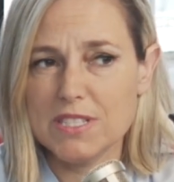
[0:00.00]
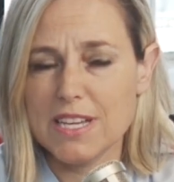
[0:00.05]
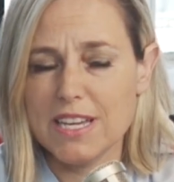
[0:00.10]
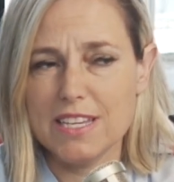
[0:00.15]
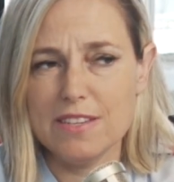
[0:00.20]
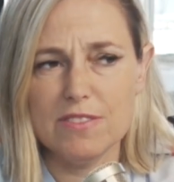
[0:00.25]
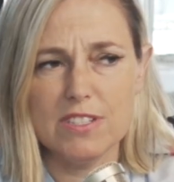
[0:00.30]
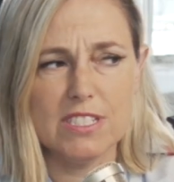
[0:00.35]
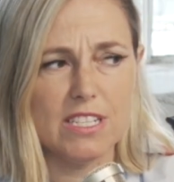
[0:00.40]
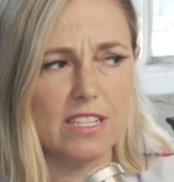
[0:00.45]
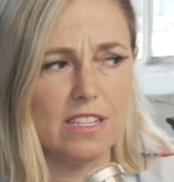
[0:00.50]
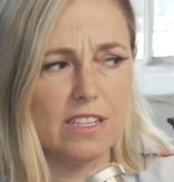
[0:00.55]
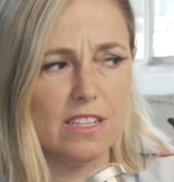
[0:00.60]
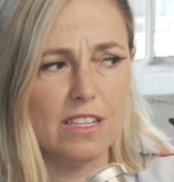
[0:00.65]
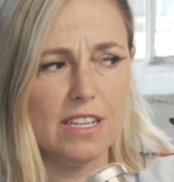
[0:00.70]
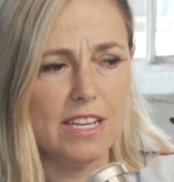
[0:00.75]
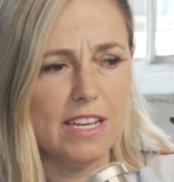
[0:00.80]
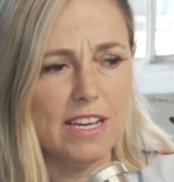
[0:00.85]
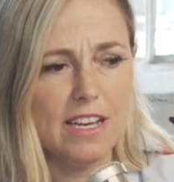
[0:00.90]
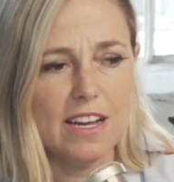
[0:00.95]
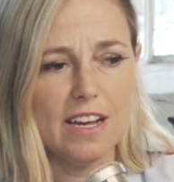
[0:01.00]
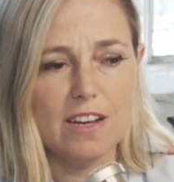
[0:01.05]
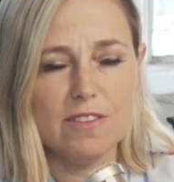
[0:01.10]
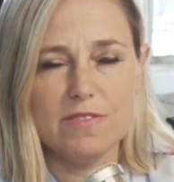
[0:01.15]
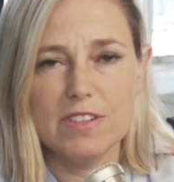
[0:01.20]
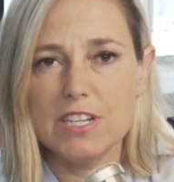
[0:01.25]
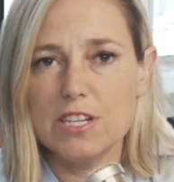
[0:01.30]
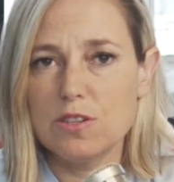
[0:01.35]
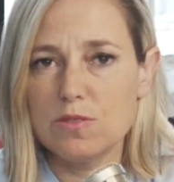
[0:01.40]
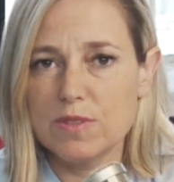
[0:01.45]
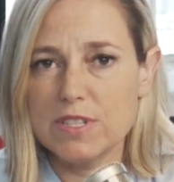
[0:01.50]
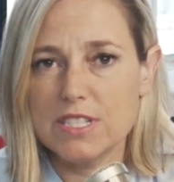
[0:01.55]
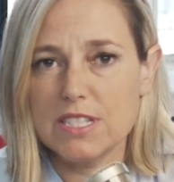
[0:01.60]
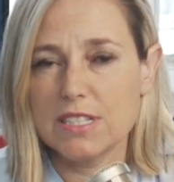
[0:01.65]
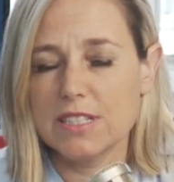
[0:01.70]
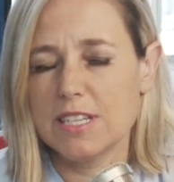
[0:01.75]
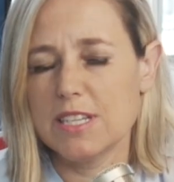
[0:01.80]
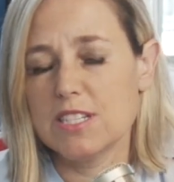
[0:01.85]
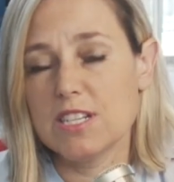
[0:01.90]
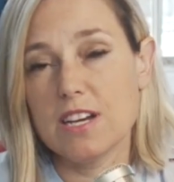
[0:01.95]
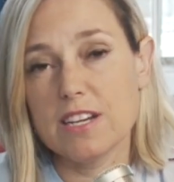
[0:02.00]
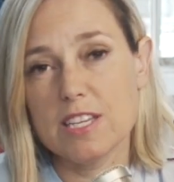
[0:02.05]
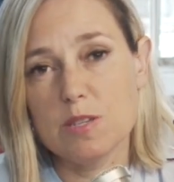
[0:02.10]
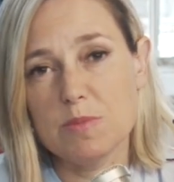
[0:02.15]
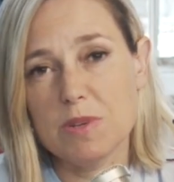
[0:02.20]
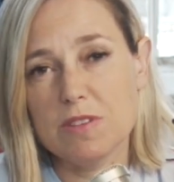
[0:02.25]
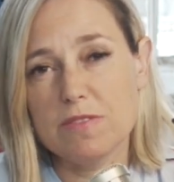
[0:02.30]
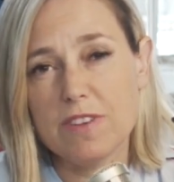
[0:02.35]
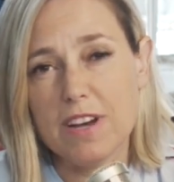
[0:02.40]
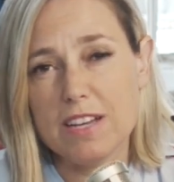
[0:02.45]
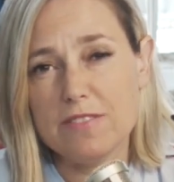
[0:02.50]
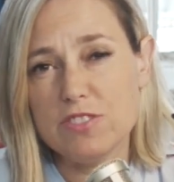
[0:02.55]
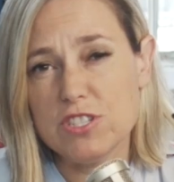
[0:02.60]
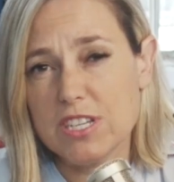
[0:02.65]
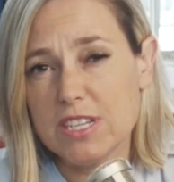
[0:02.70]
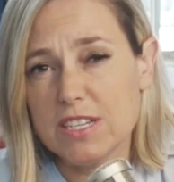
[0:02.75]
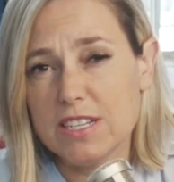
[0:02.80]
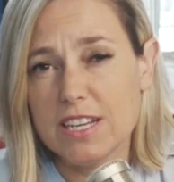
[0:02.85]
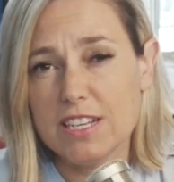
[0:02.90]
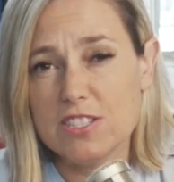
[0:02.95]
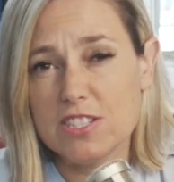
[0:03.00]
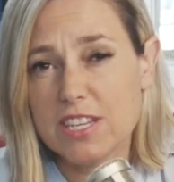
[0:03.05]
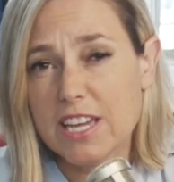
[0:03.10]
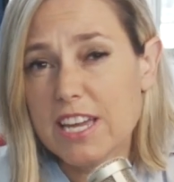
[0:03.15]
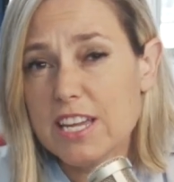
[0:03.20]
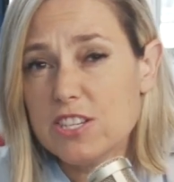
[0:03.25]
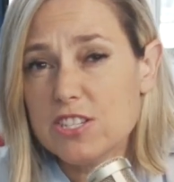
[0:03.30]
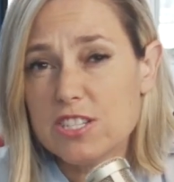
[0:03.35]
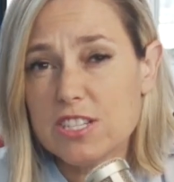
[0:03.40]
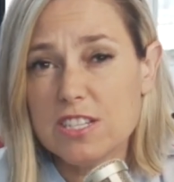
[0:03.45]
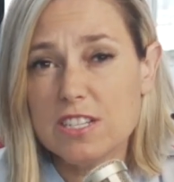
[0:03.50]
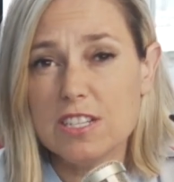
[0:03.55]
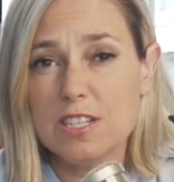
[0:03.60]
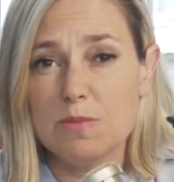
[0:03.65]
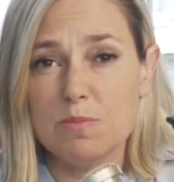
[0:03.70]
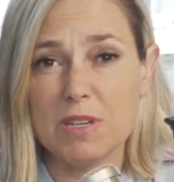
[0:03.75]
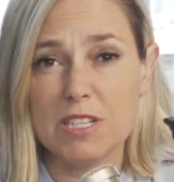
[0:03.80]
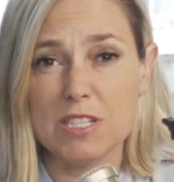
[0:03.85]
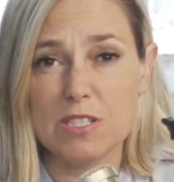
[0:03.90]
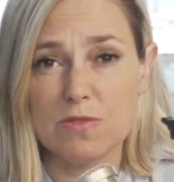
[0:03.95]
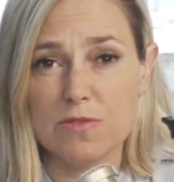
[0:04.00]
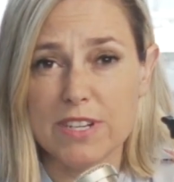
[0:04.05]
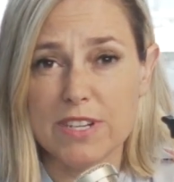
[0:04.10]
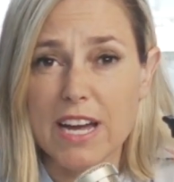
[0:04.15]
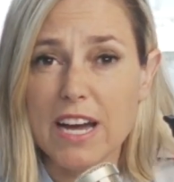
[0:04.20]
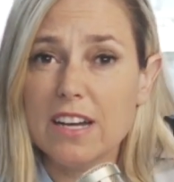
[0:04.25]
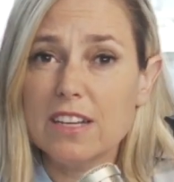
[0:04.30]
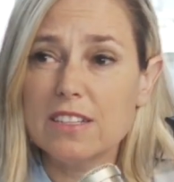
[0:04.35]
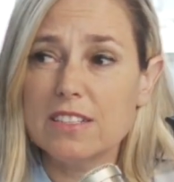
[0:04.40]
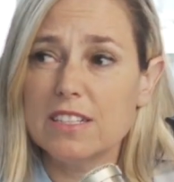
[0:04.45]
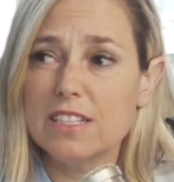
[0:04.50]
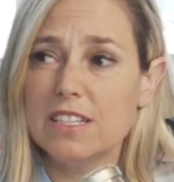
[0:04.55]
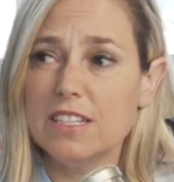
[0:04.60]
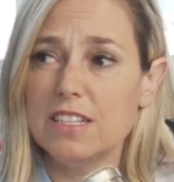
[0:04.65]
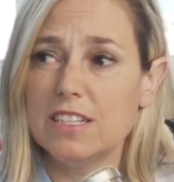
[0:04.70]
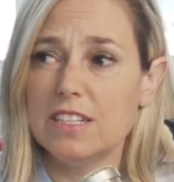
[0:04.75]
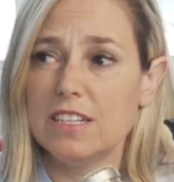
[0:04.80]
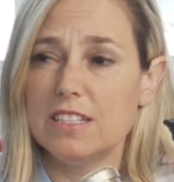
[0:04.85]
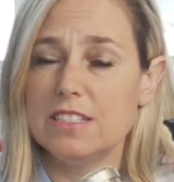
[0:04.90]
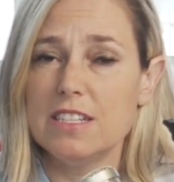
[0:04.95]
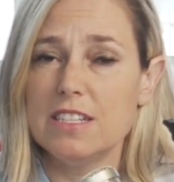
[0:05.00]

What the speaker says: I even did a video recently talking about 5G in education and mixed reality. And,